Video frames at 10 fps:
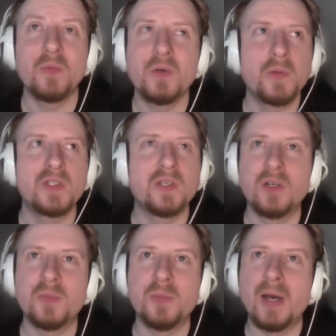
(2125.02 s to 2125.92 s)
Like we're always
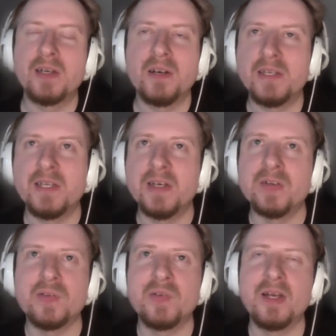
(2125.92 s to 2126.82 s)
the good bad guy, you
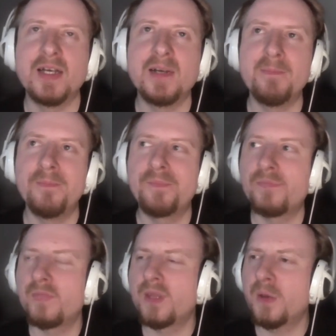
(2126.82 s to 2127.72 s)
know.
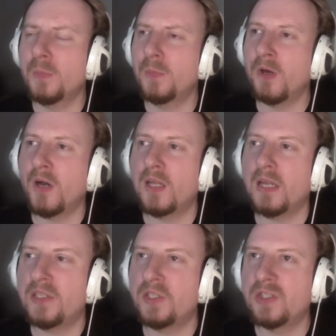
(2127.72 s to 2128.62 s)

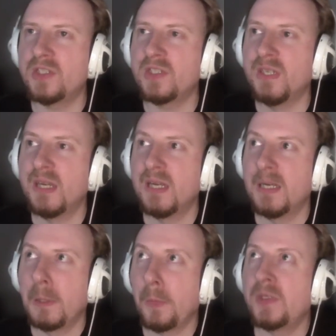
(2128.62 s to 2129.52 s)
But
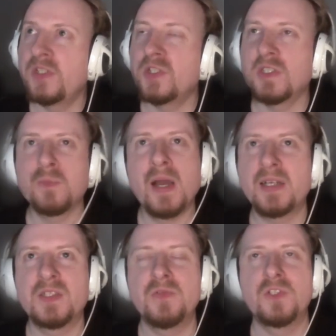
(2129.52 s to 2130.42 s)
this just
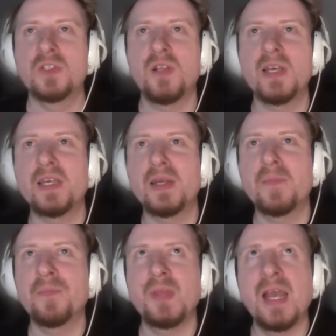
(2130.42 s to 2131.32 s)
smacks of just
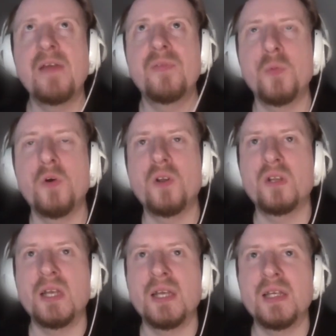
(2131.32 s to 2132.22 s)
like
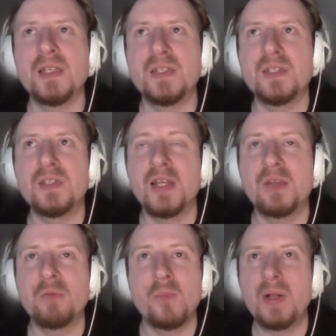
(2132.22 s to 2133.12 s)
everyone is
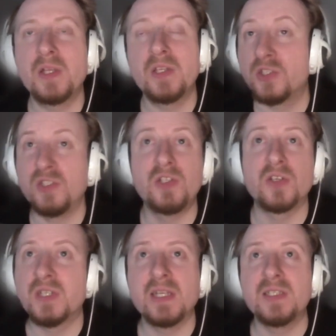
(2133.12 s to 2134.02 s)
like the rebellion
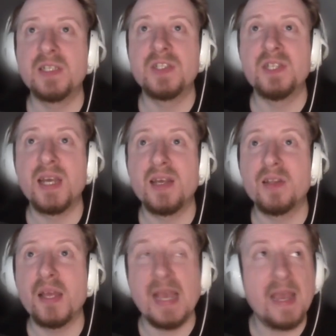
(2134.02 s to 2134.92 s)
just doesn't exist
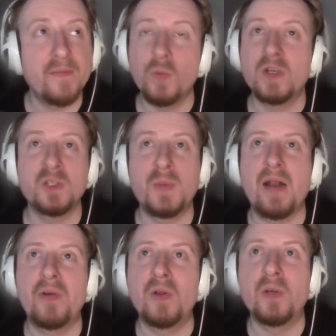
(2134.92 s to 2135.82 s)
yet. Like everyone
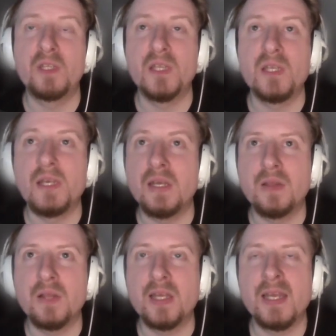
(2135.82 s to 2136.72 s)
is paranoid.
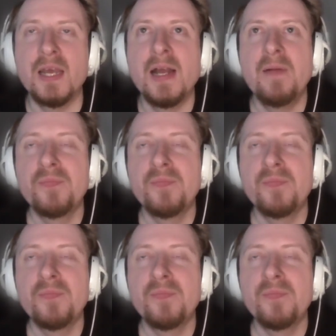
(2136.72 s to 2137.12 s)
Yeah.